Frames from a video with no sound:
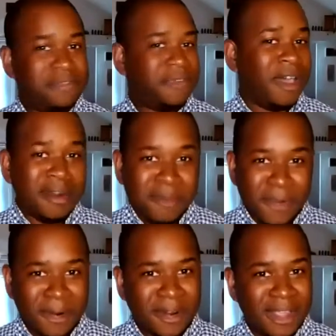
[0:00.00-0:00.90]
far
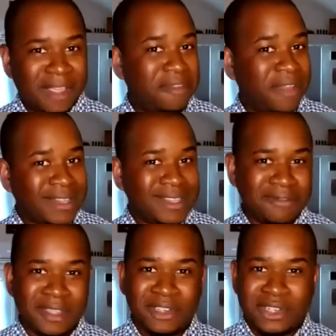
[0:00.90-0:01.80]
more
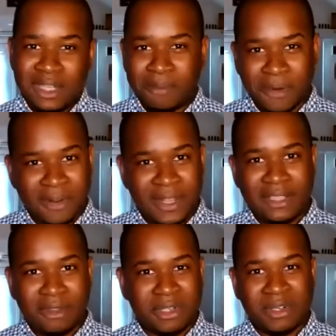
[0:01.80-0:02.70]
effective and cheaper
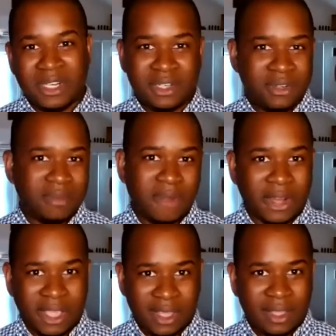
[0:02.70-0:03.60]
than your traditional
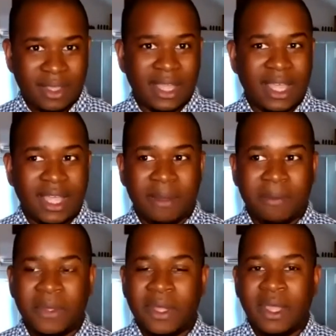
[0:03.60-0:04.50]
marketing.
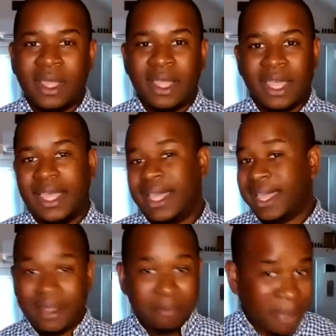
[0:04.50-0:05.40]

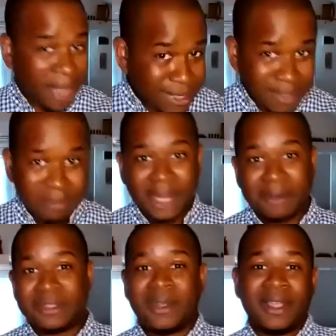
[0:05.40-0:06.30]
Again, back to the
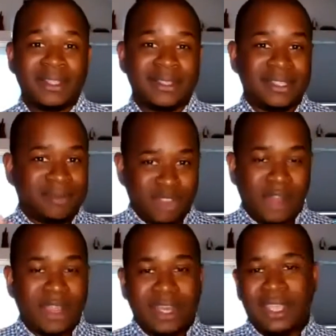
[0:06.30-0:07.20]
micro
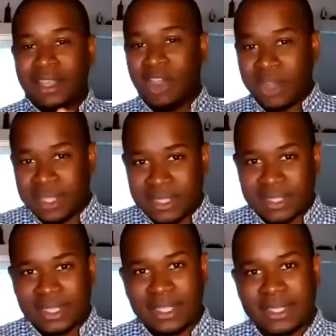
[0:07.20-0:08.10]
targeting and
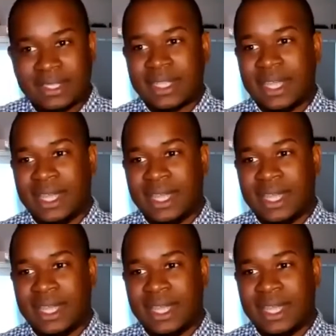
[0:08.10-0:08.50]
audiences,